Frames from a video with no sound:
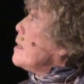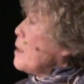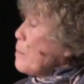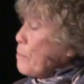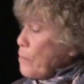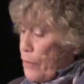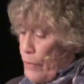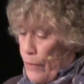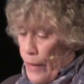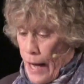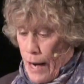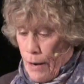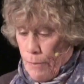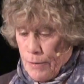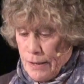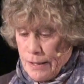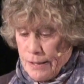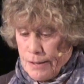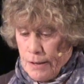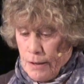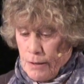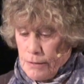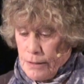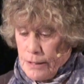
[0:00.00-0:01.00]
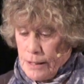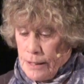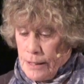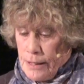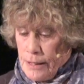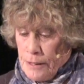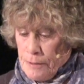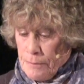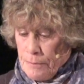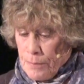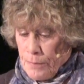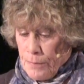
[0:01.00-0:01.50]
But that
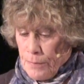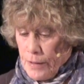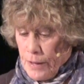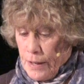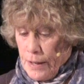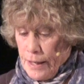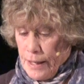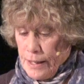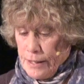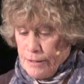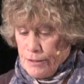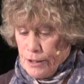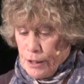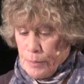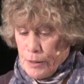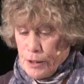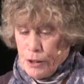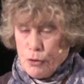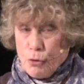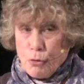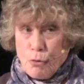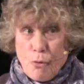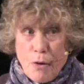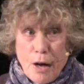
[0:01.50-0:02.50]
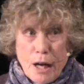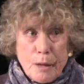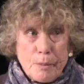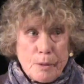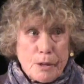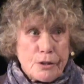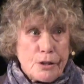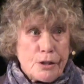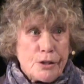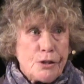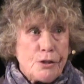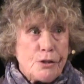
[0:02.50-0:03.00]
resulted in some incredible
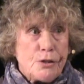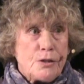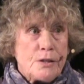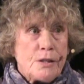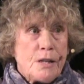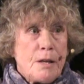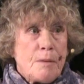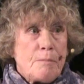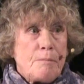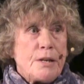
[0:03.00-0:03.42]
canoes